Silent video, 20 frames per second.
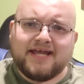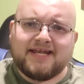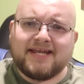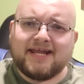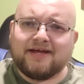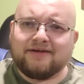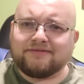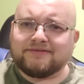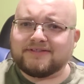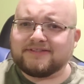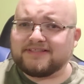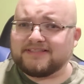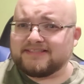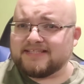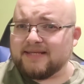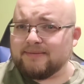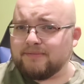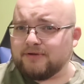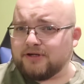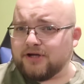Now, does this
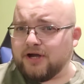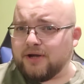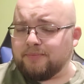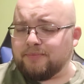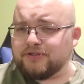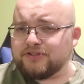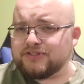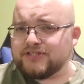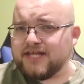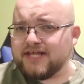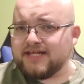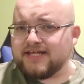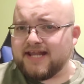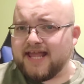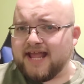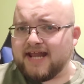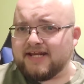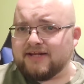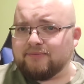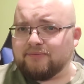game accomplish that in
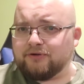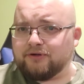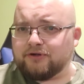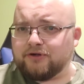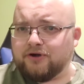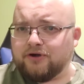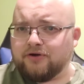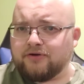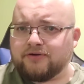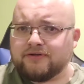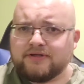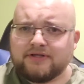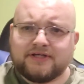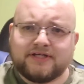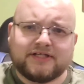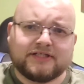any regard?